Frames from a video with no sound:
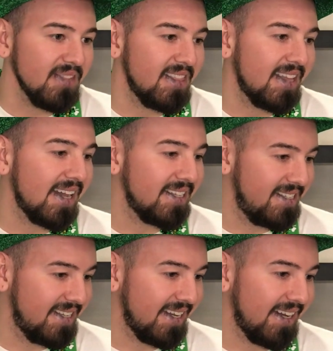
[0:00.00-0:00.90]

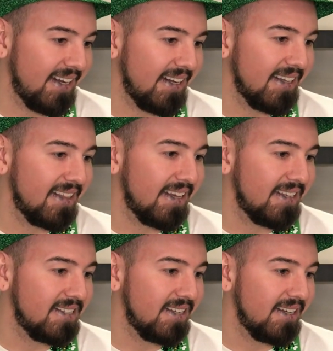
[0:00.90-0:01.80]
That
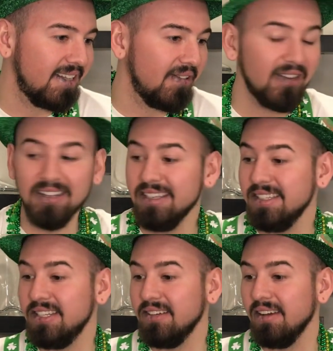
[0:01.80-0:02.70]
we're gonna
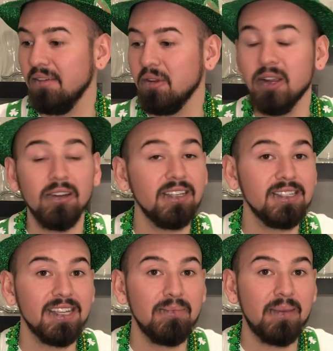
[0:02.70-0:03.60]
listen to regarding
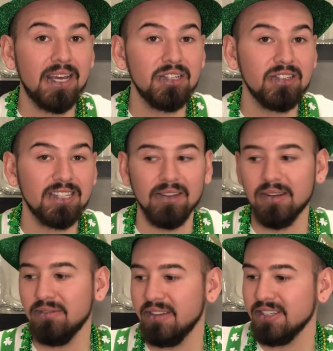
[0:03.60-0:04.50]
St. Patrick's Day.
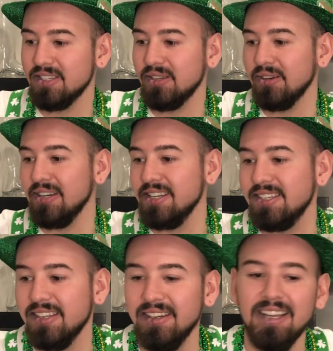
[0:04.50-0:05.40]
One of his stories.
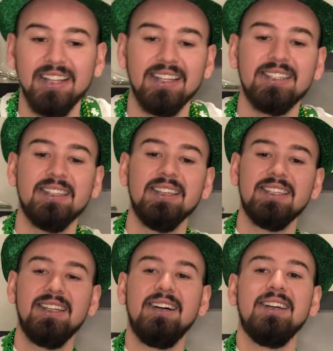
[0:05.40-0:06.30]
So let's
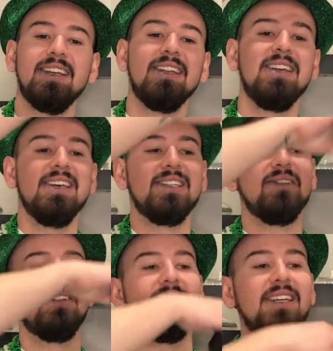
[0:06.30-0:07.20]
listen on in
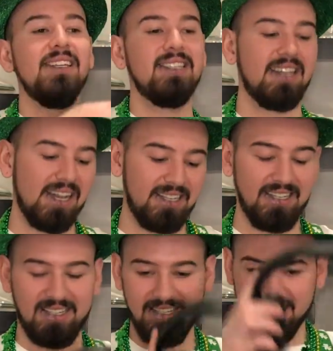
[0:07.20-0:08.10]
to what he's got
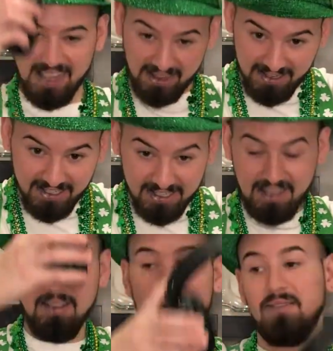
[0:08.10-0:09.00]
to say.
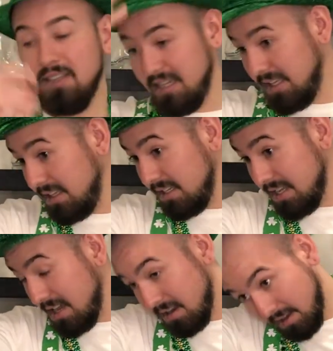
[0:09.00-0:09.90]
I'm gonna have to take this
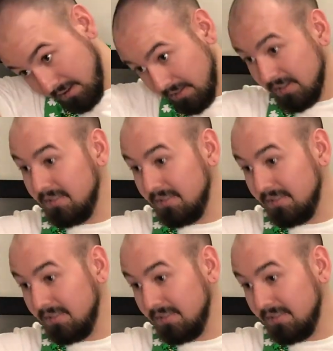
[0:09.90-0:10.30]
hat off